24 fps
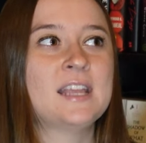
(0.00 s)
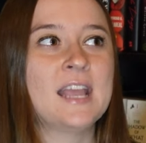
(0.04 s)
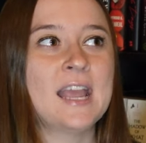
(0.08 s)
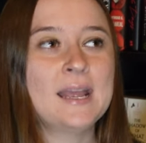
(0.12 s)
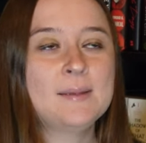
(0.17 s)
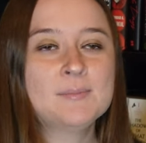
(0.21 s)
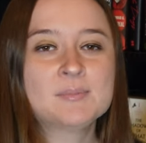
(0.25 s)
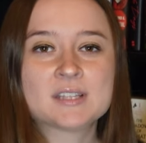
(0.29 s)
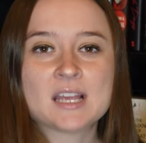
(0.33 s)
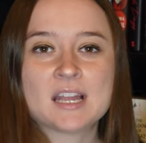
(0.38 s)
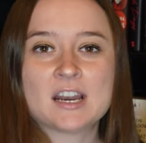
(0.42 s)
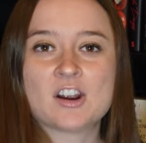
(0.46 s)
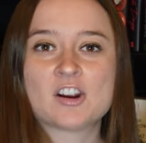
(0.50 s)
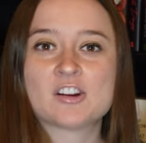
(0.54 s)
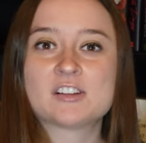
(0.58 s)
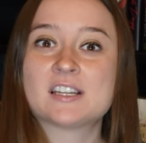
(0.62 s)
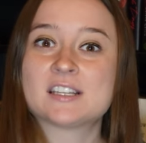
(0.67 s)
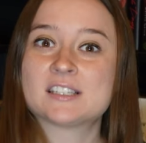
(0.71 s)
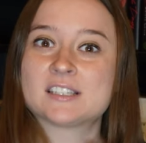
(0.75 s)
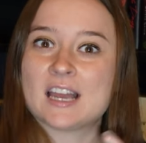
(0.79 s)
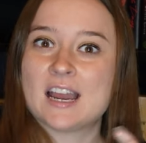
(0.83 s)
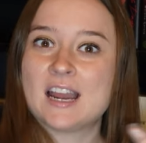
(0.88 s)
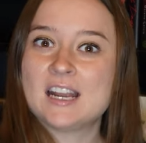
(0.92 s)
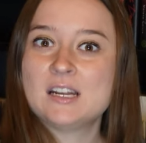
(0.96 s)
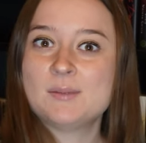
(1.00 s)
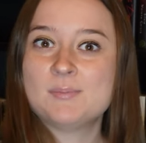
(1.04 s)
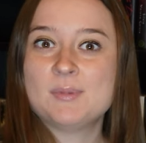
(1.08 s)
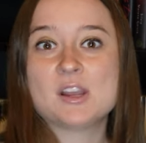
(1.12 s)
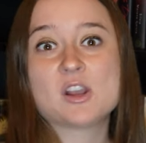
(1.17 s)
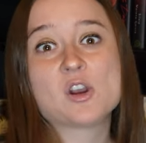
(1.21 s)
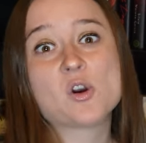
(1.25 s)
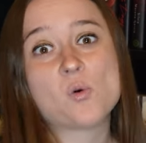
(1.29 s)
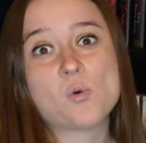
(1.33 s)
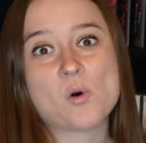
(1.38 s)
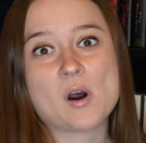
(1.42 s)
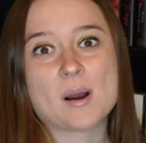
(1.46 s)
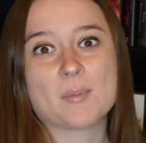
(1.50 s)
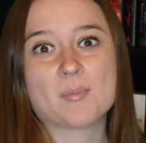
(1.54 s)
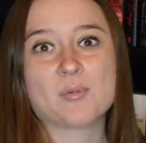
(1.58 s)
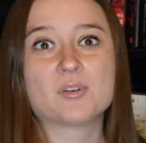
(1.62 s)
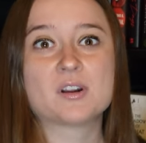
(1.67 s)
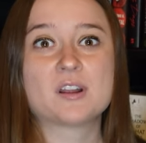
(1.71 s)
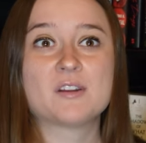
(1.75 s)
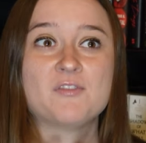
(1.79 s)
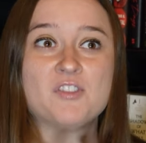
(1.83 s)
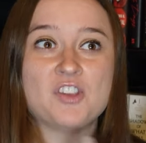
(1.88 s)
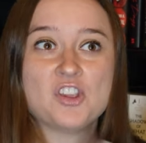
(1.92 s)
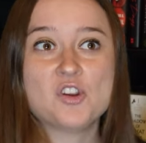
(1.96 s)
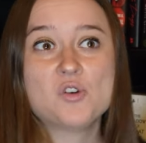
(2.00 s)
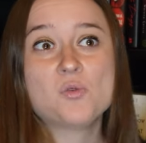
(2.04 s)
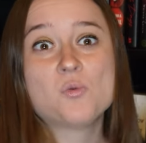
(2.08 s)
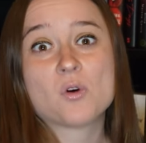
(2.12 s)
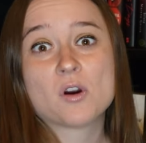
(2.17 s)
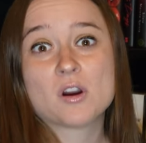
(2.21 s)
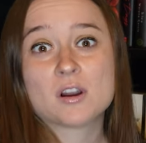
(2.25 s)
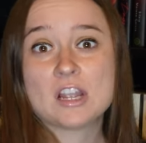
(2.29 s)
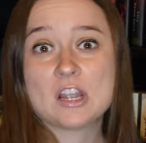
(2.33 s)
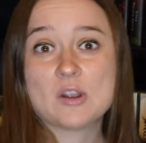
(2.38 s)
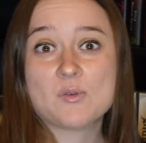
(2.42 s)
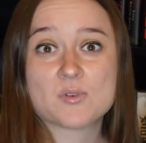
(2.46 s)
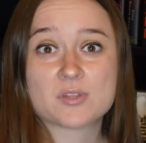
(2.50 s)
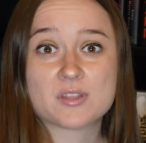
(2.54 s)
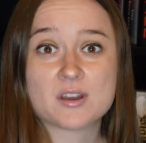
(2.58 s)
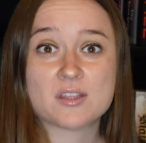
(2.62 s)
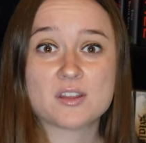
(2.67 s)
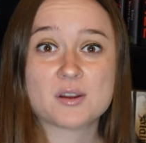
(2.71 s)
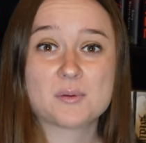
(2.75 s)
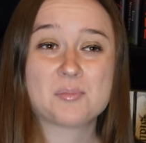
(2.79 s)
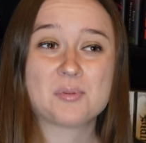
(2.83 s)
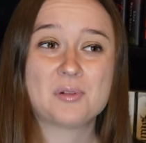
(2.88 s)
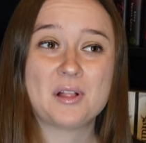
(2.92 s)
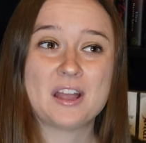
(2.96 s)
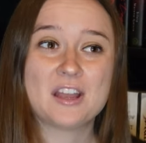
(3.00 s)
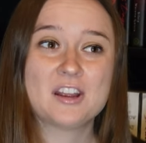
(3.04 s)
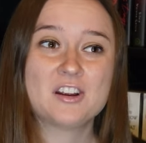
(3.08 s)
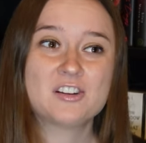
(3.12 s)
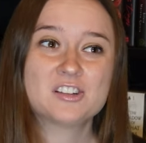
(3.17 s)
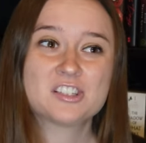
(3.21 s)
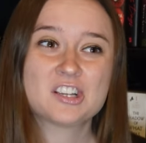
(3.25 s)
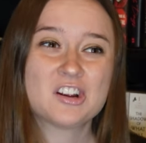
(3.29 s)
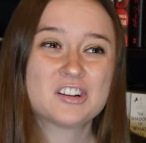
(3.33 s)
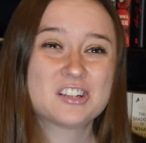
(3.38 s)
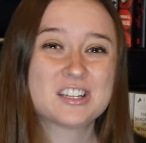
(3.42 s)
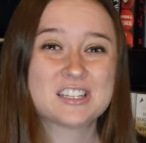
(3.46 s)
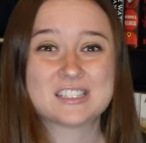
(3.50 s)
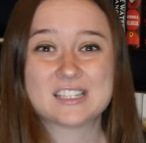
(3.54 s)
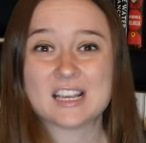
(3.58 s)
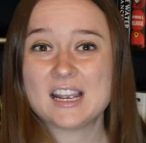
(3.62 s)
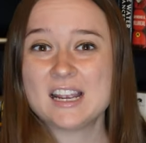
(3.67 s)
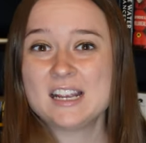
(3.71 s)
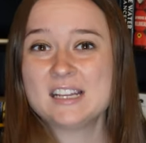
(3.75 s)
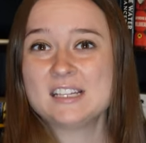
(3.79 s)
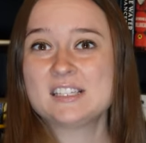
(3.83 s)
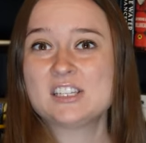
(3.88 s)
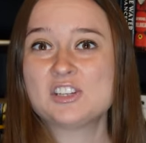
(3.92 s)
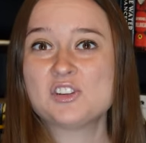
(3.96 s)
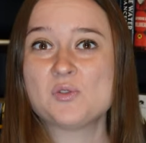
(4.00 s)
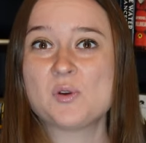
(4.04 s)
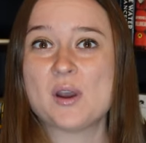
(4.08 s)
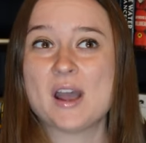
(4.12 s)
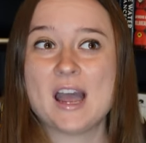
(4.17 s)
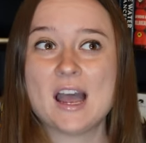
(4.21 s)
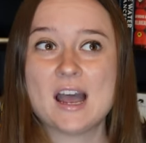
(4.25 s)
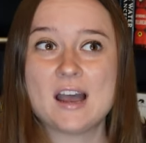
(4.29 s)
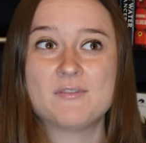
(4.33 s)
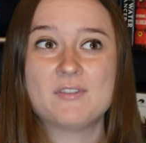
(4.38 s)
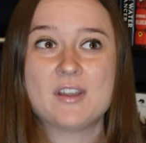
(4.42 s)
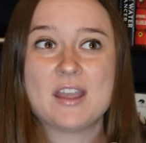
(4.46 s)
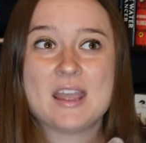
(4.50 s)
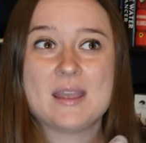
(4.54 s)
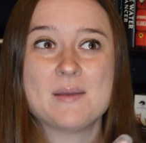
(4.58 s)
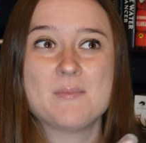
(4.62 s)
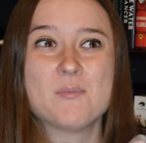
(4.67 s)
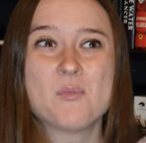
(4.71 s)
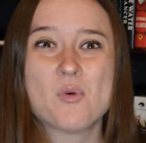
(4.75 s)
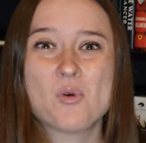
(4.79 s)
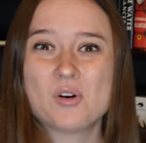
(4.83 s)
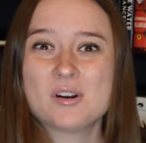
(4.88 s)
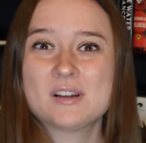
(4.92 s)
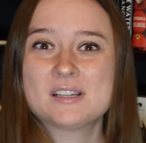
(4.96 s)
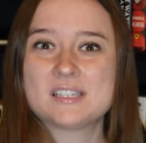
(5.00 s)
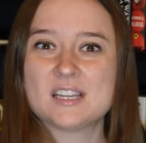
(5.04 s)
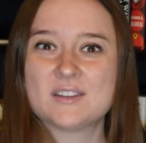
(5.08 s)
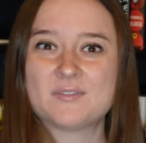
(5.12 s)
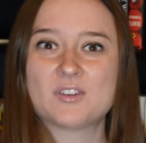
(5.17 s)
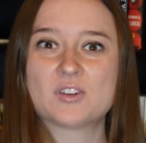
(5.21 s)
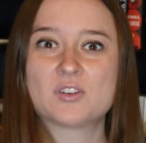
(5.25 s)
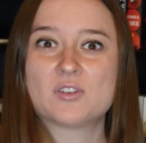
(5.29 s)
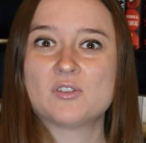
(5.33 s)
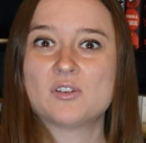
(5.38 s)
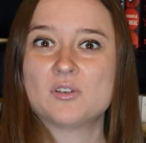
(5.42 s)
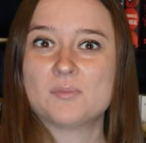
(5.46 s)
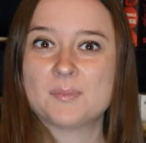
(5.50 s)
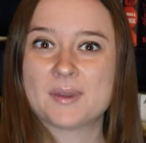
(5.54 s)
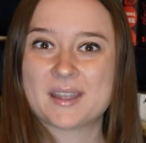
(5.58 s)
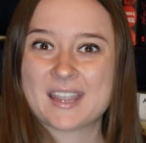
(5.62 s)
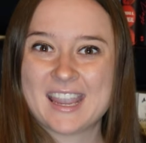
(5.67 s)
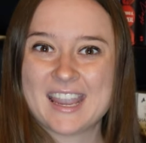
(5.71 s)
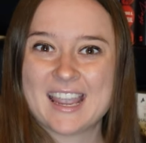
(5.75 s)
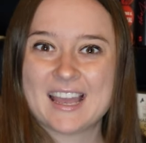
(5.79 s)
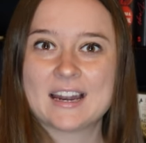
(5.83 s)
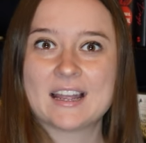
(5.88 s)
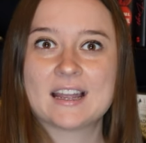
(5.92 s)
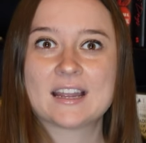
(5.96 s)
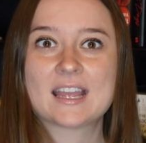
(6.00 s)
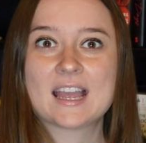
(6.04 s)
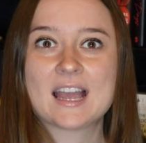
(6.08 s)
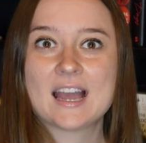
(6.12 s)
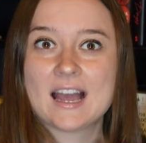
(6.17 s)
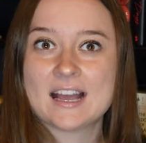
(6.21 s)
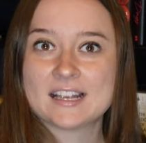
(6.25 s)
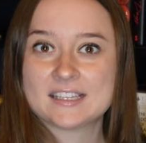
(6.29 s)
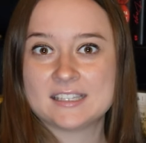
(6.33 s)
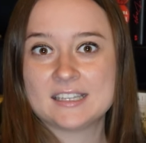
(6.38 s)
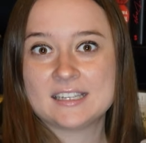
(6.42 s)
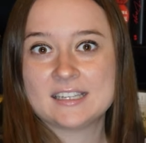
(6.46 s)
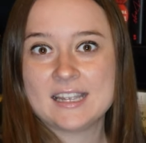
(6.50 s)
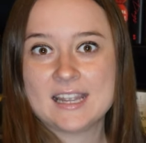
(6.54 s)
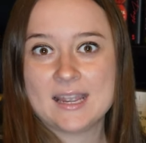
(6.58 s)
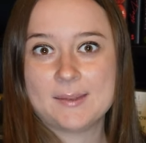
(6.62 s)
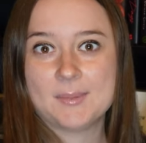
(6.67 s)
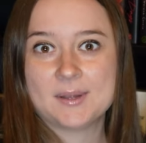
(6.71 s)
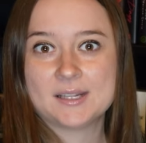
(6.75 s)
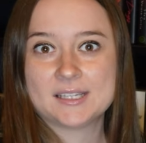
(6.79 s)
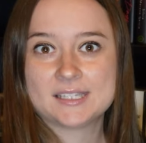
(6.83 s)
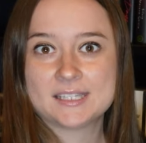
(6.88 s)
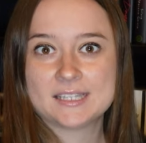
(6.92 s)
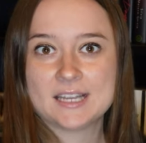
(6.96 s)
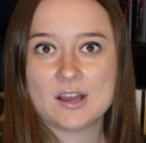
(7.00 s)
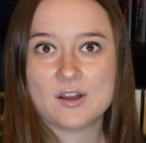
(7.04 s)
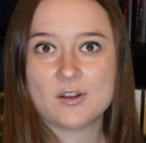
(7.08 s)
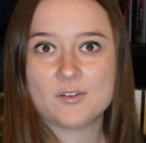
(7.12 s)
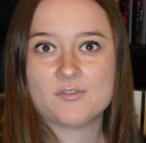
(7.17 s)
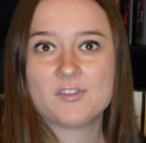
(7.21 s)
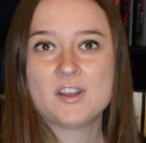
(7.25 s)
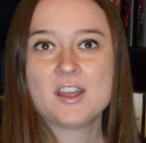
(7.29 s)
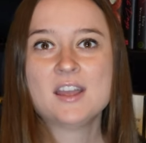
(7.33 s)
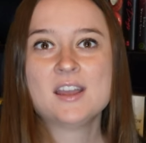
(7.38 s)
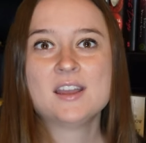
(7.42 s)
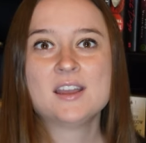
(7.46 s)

games that are designed to be cooperative, you working with other players, are designed to have a more difficult mechanic as the game itself.